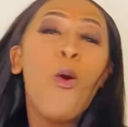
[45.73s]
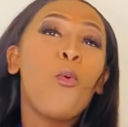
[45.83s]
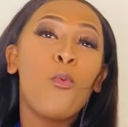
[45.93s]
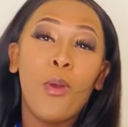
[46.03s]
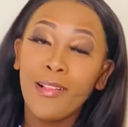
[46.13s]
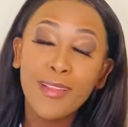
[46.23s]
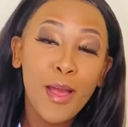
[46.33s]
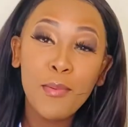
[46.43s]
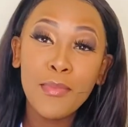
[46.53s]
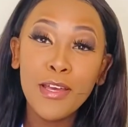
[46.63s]

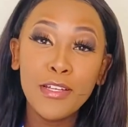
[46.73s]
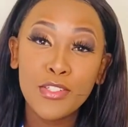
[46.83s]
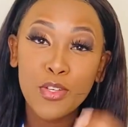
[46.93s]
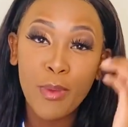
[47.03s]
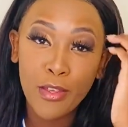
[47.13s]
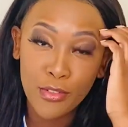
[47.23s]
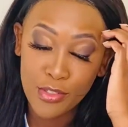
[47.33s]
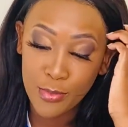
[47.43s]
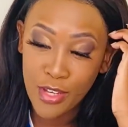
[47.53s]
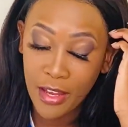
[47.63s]
Welcome to my
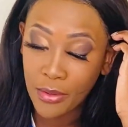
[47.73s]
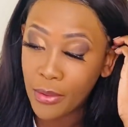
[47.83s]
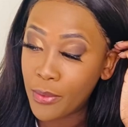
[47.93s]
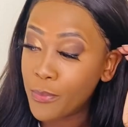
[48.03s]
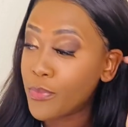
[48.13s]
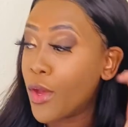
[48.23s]
YouTube channel.